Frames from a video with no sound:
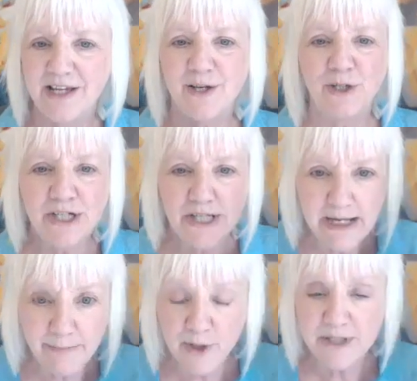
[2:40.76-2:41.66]
So
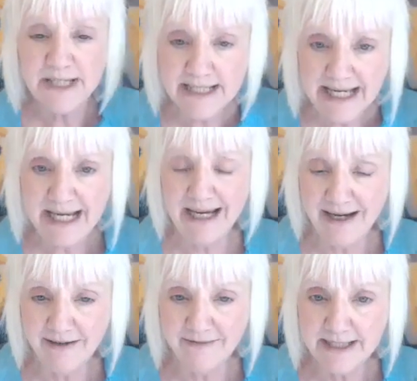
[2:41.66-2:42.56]
she
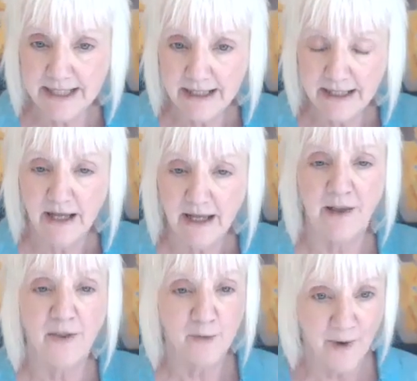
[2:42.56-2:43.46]
perceived
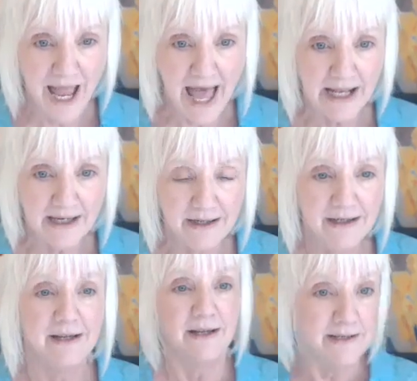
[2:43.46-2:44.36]
a threat,
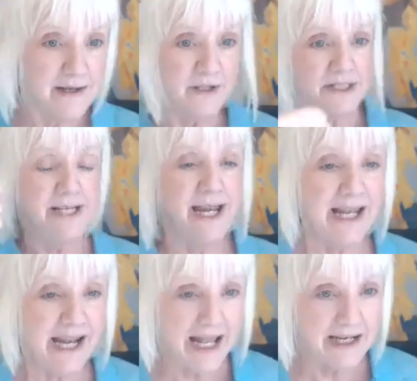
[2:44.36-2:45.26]
so she
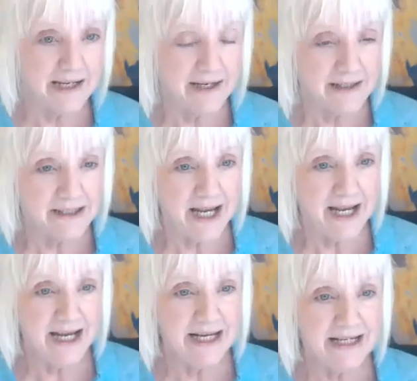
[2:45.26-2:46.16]
hit it, right?